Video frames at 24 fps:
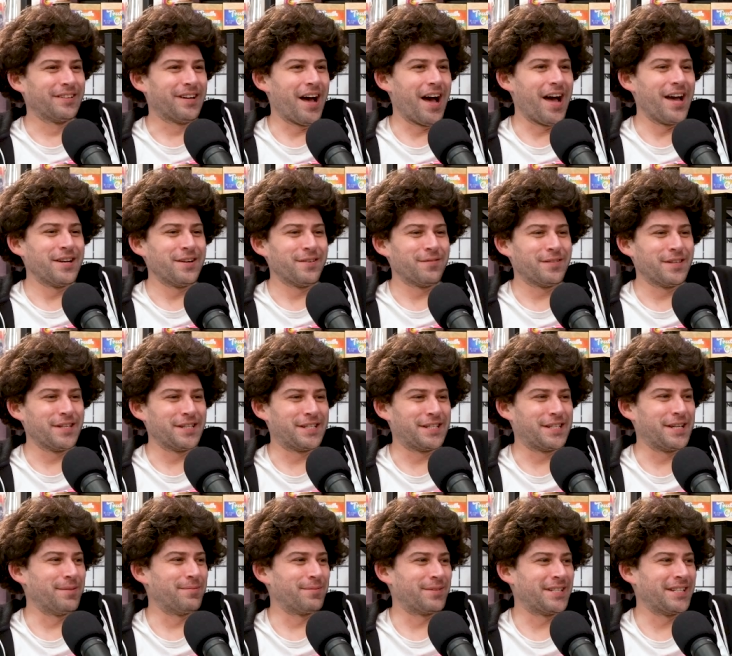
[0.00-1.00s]
kind of The
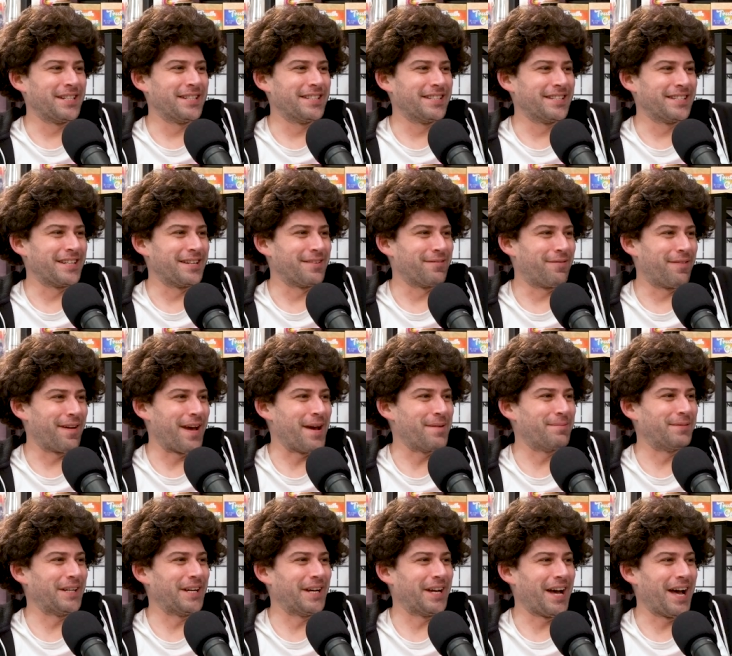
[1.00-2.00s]
Simpsons and
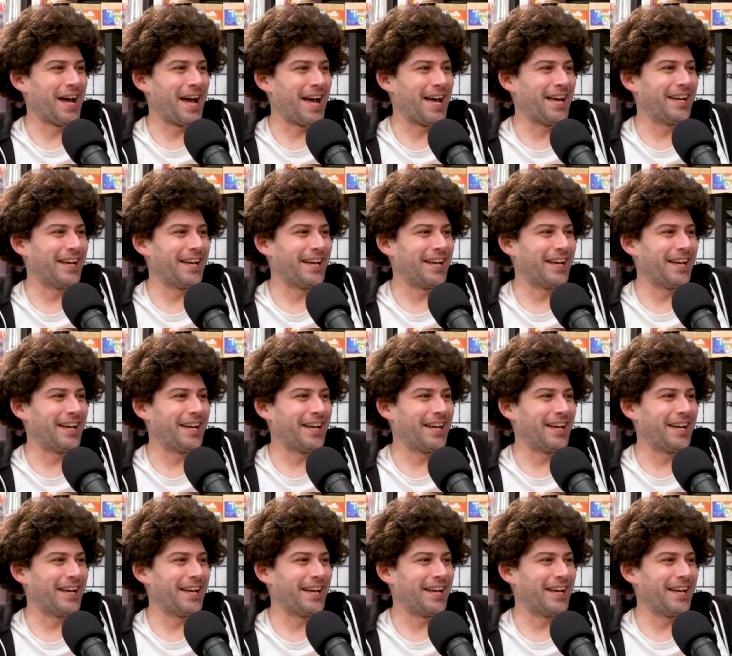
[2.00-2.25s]
Family Guy,